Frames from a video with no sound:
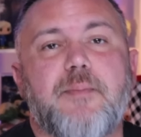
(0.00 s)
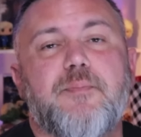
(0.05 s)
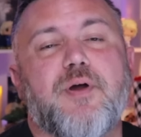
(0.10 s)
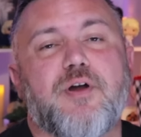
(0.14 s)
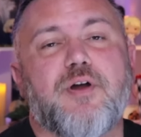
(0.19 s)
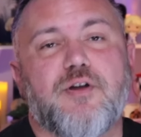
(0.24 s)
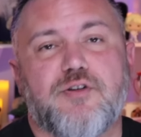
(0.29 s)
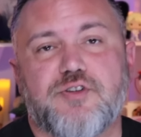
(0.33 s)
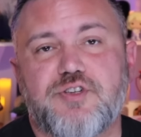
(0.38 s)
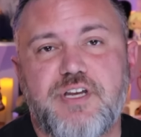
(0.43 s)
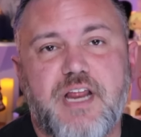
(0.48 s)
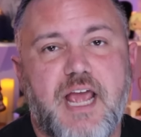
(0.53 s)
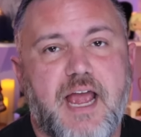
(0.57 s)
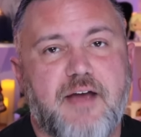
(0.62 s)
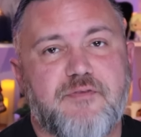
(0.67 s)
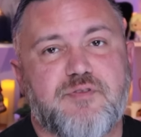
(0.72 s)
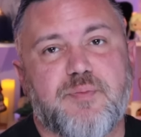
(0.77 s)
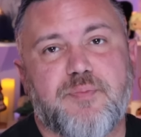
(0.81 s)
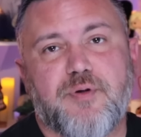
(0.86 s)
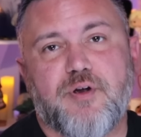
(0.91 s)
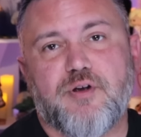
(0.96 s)
And person
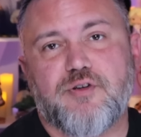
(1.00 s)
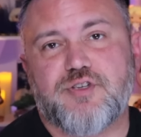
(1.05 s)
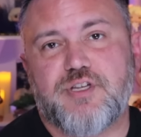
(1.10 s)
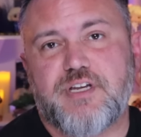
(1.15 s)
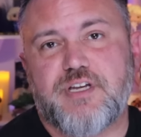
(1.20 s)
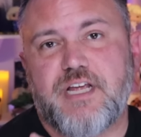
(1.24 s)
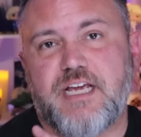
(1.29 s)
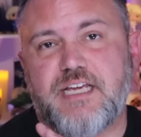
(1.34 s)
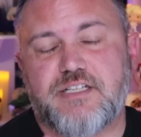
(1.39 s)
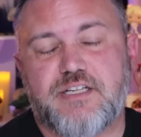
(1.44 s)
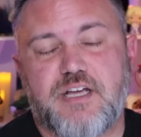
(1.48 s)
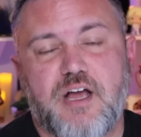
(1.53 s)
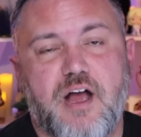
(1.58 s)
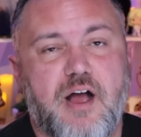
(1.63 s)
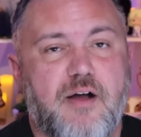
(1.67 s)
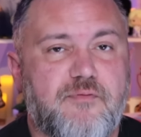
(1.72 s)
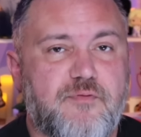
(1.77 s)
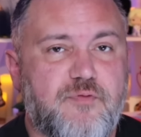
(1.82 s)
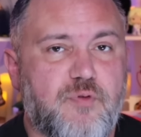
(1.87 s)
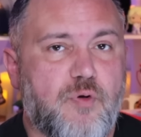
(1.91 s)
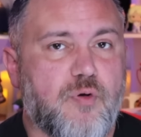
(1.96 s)
after person has
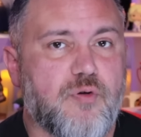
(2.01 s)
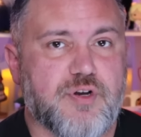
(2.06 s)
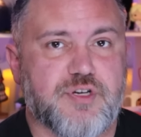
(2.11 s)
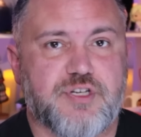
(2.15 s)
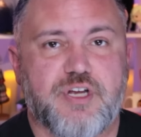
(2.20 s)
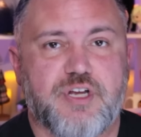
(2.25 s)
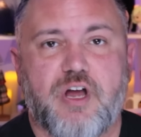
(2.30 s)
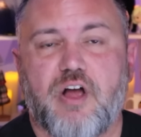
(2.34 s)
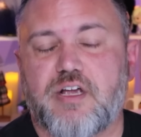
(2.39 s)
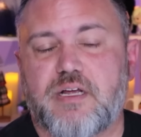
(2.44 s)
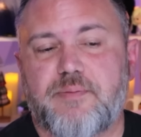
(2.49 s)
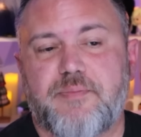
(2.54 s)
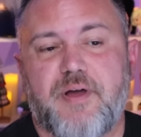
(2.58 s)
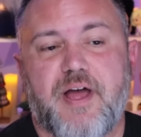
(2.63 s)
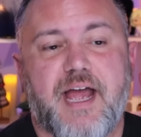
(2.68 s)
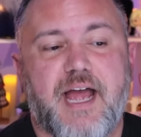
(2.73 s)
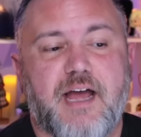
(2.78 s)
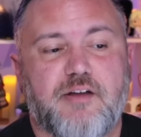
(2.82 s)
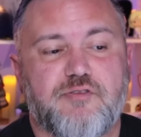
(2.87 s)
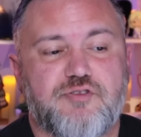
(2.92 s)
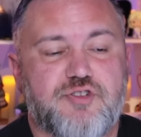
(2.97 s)
come forward talking
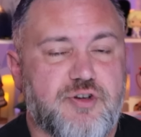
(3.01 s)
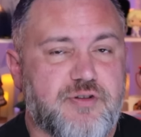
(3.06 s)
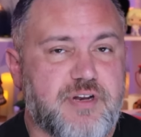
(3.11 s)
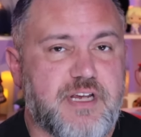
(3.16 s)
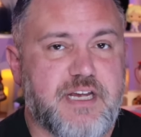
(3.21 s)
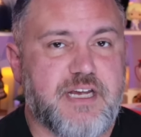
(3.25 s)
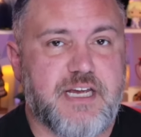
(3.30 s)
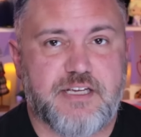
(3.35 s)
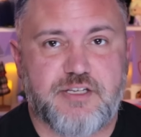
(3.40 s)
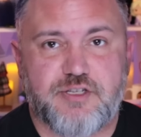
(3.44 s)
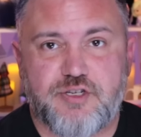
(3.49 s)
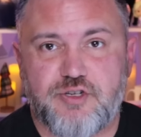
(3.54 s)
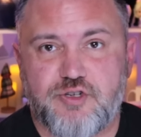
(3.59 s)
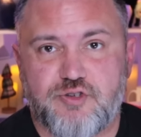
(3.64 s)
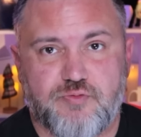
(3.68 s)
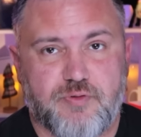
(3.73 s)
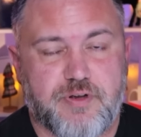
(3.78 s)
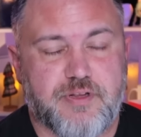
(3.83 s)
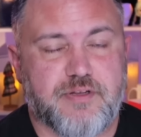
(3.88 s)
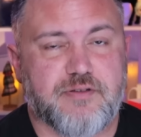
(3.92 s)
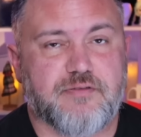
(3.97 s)
about how Jodi has
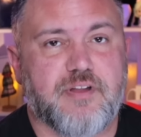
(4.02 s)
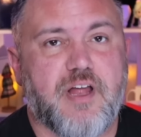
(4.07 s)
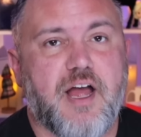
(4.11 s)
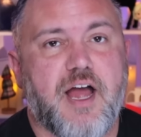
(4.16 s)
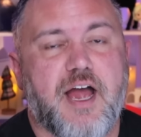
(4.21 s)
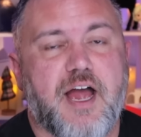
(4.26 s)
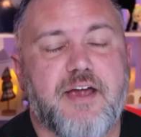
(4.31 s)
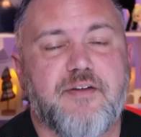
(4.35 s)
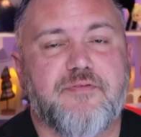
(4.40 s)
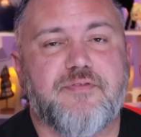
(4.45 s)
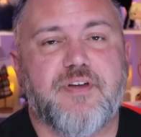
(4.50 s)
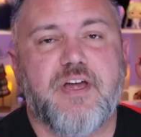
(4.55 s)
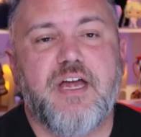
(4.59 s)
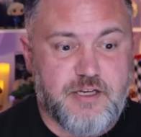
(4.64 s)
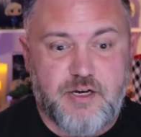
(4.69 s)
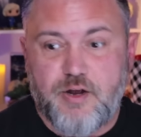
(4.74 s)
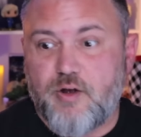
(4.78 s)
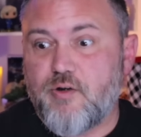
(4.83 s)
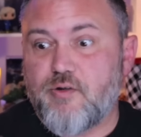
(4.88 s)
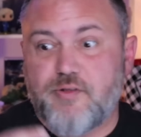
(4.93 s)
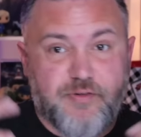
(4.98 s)
destroyed their life, you
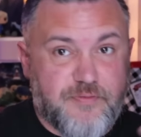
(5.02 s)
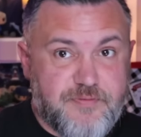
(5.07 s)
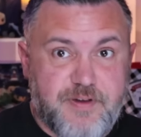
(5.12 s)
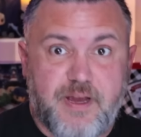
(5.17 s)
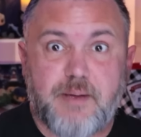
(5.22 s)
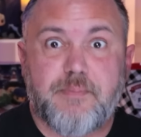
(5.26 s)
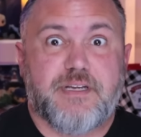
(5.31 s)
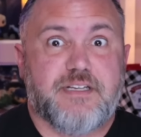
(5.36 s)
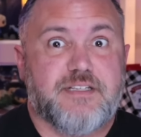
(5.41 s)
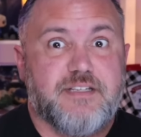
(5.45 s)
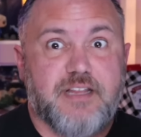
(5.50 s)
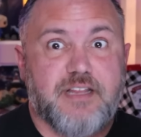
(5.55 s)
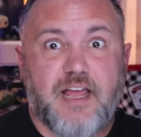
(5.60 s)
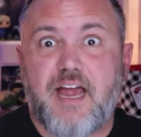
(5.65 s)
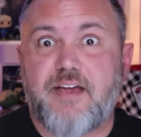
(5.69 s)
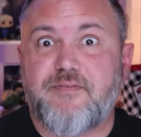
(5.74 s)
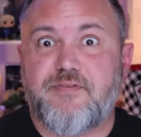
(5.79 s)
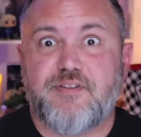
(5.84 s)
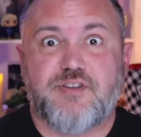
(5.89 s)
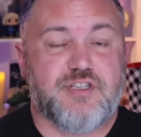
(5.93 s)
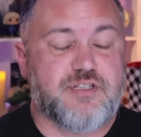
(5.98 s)
know, or their family's
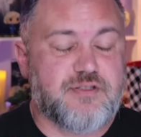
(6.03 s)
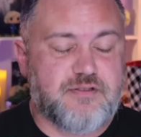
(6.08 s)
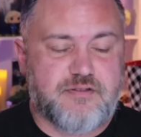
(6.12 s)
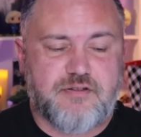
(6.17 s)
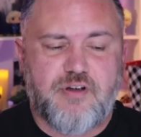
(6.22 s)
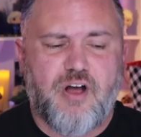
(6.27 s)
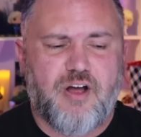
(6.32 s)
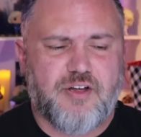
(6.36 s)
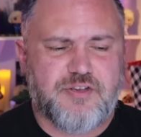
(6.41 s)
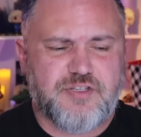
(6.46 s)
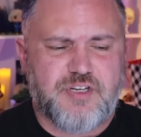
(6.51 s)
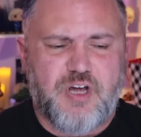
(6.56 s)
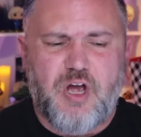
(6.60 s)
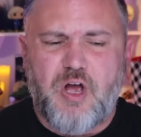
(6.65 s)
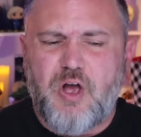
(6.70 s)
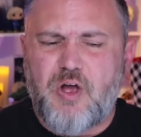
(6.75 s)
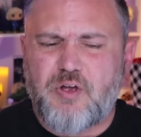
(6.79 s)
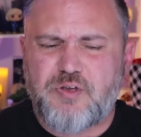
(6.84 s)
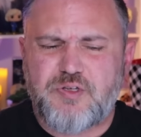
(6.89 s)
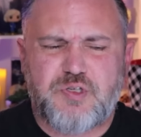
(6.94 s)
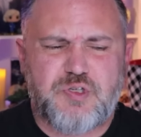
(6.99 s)
life and just caused
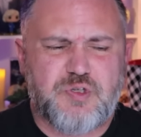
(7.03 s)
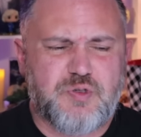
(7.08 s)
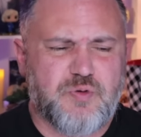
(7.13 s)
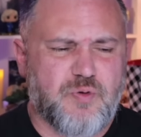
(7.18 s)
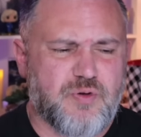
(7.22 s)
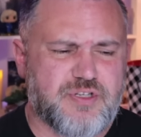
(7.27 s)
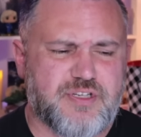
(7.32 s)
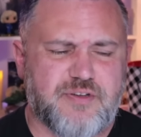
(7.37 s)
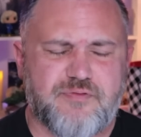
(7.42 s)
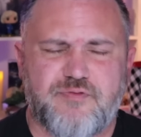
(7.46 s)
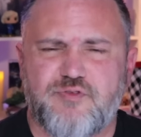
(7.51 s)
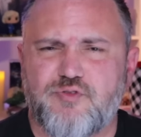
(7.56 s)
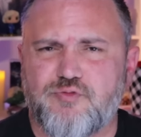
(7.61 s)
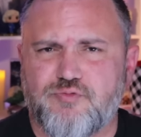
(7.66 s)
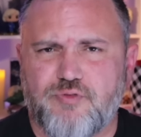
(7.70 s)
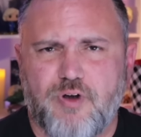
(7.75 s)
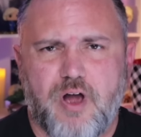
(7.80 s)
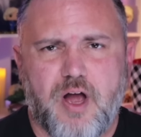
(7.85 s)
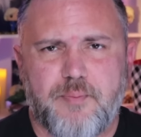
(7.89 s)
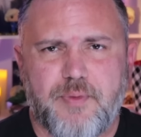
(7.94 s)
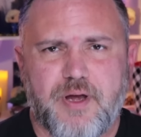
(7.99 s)
all sorts of
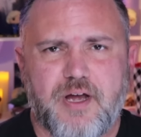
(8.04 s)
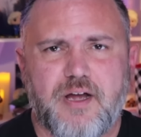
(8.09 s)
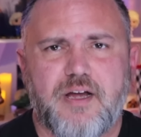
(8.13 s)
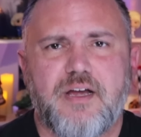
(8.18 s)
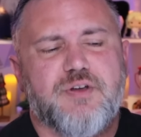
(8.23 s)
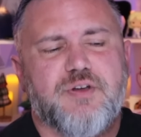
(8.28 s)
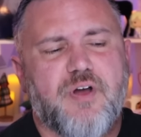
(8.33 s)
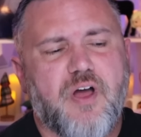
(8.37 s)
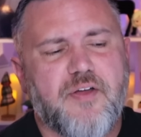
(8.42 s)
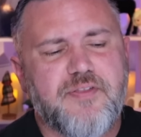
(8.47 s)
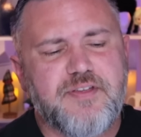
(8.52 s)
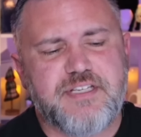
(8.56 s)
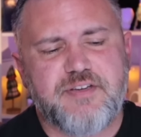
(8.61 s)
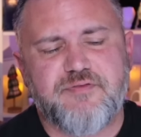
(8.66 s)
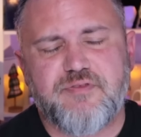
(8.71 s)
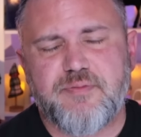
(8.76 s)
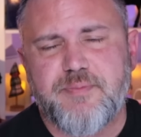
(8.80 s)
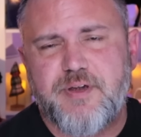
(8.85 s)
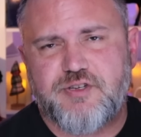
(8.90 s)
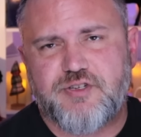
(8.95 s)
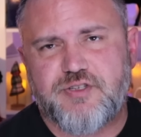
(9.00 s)
drama. So all this
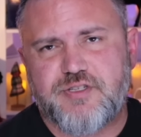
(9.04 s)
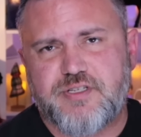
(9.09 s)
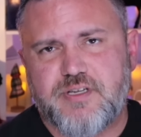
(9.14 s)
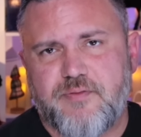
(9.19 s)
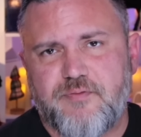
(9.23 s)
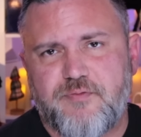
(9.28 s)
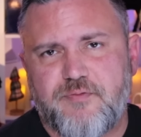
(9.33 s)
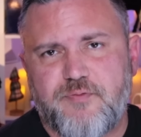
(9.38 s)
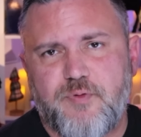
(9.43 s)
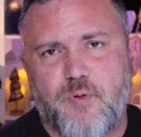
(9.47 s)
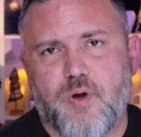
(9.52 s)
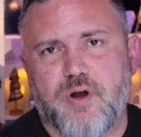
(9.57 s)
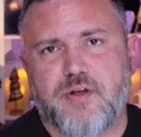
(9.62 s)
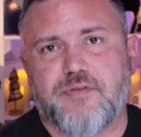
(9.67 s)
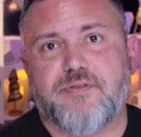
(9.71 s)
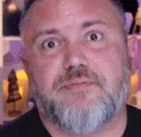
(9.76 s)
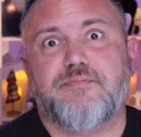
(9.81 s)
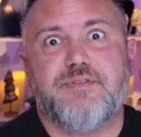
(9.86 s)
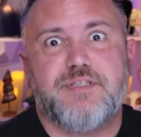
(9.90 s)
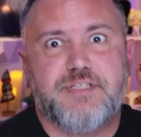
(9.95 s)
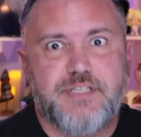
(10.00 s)
information has come
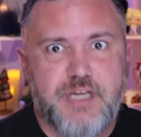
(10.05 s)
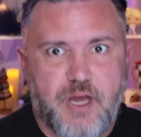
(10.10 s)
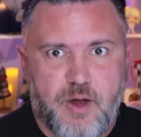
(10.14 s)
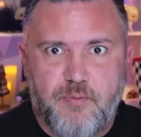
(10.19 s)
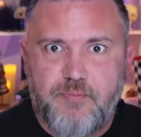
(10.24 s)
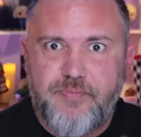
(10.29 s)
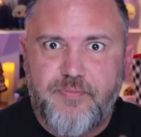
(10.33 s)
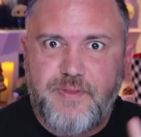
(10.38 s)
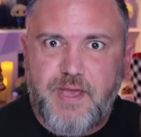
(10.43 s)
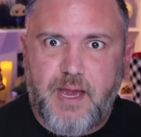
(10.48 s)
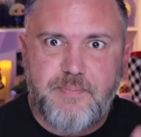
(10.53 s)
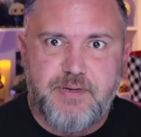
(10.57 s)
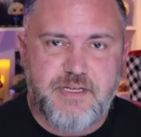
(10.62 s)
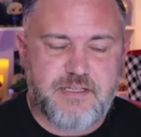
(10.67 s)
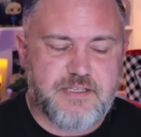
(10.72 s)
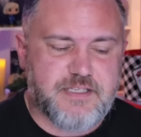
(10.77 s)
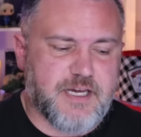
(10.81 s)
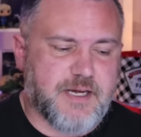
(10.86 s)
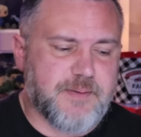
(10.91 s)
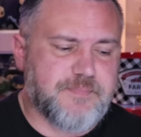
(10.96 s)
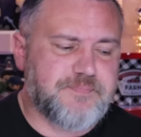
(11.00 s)
forth. So that being
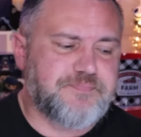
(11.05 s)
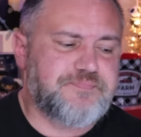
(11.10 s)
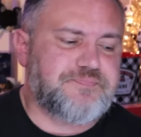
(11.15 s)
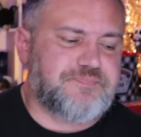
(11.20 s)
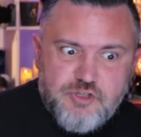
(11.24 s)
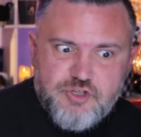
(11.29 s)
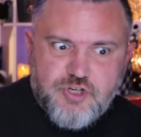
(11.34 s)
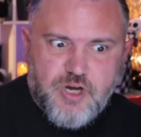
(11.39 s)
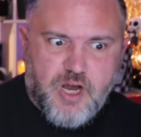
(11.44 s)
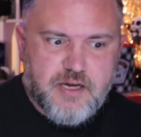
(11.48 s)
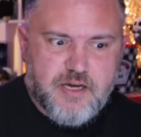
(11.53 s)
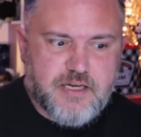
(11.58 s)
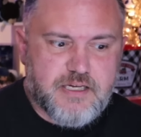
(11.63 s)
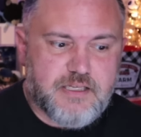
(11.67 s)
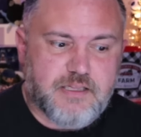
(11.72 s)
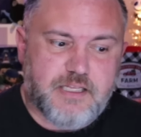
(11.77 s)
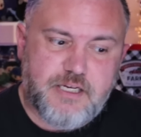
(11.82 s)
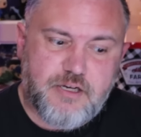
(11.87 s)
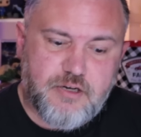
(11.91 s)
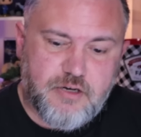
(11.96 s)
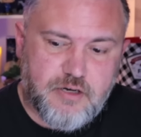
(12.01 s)
said,
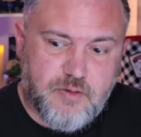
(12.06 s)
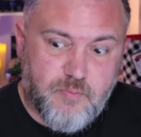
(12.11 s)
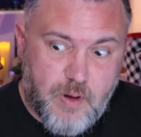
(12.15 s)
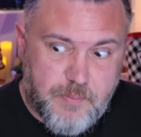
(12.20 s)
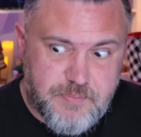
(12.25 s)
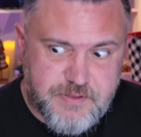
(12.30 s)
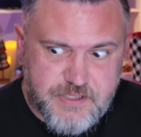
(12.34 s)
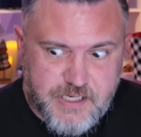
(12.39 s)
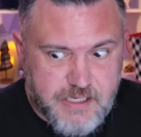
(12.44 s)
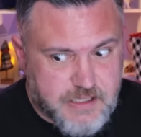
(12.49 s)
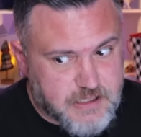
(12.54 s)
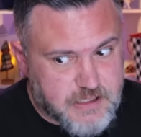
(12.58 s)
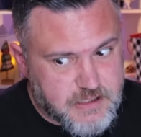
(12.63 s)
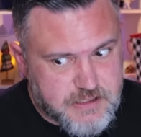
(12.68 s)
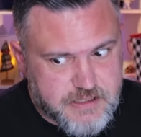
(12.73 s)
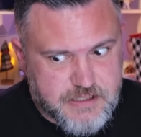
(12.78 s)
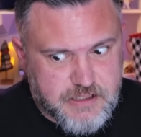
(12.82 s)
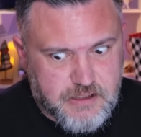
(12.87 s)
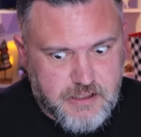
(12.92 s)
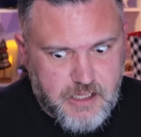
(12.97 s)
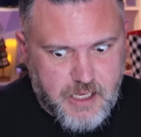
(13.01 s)
shockingly, her website is
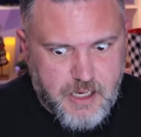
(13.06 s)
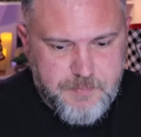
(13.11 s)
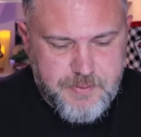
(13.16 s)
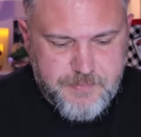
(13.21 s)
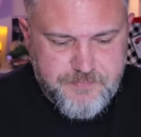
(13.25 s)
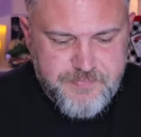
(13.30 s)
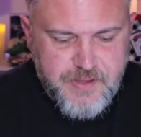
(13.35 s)
still up.